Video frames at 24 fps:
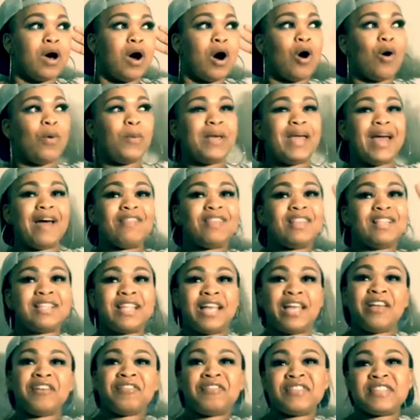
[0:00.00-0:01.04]
oh, we have to
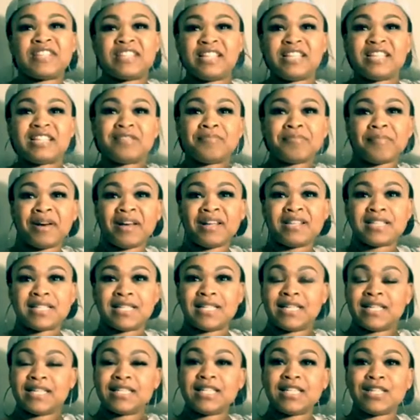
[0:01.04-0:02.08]
date for 6 months
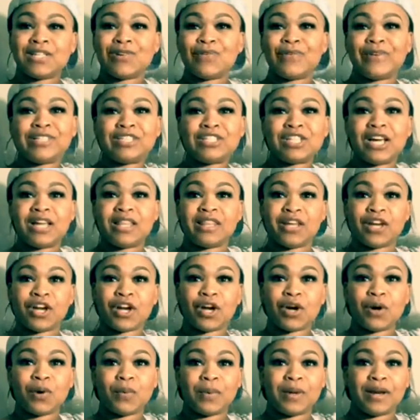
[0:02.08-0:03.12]
and get to know each
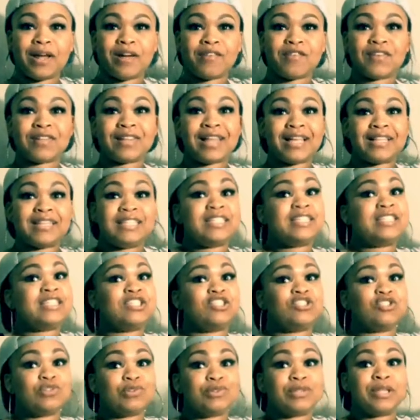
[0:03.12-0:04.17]
other or whatever. Like, this
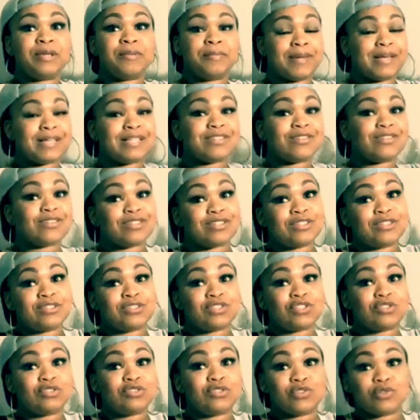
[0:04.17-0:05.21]
is truly based on a
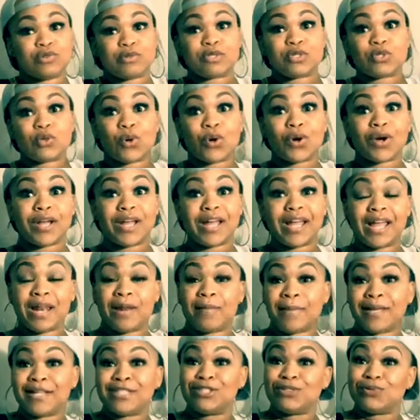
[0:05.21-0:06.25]
true story, and it
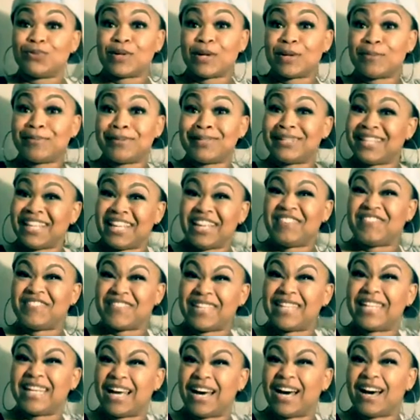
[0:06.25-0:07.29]
makes you want to believe
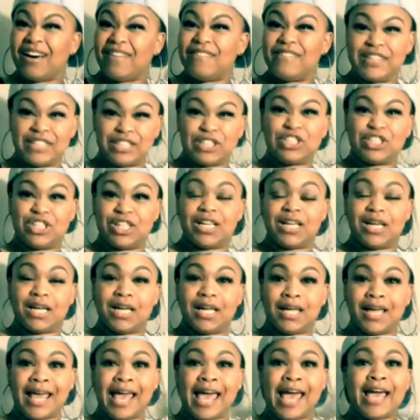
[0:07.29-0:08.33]
in love and shit.
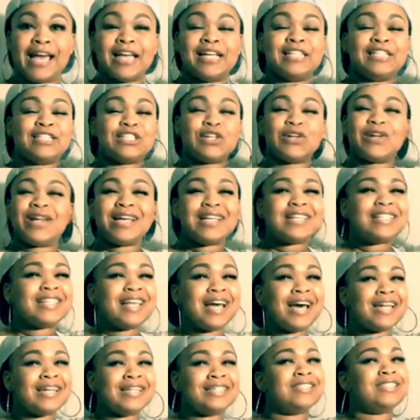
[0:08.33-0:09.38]
So that's
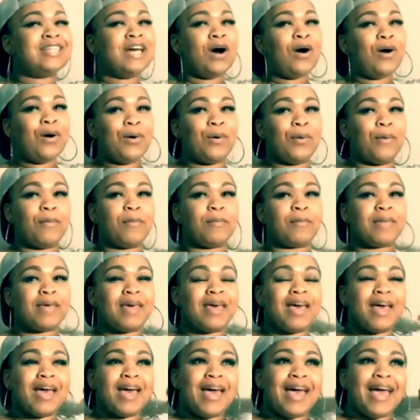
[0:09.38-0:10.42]
kind of dope.
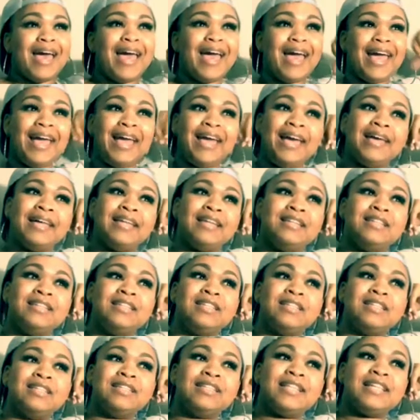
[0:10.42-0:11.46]

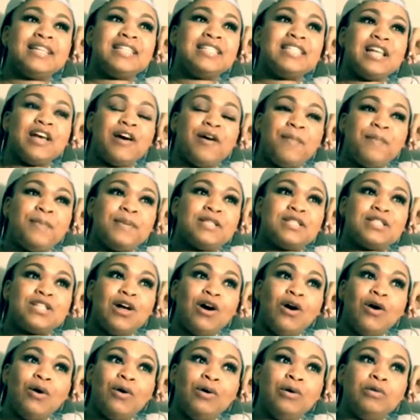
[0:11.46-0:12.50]
And this
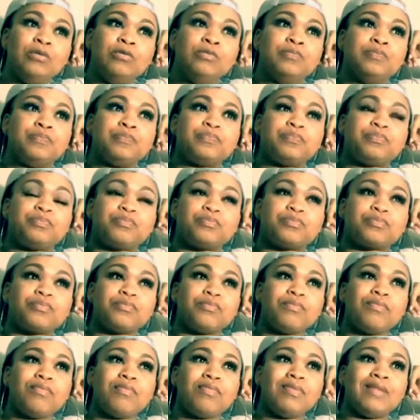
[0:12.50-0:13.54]
episode,
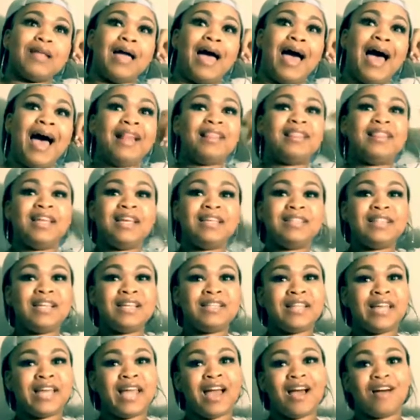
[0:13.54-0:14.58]
I think
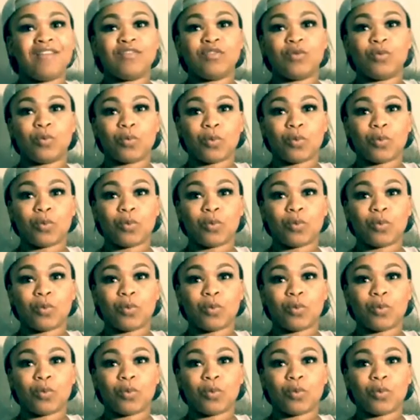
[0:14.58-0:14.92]
that they have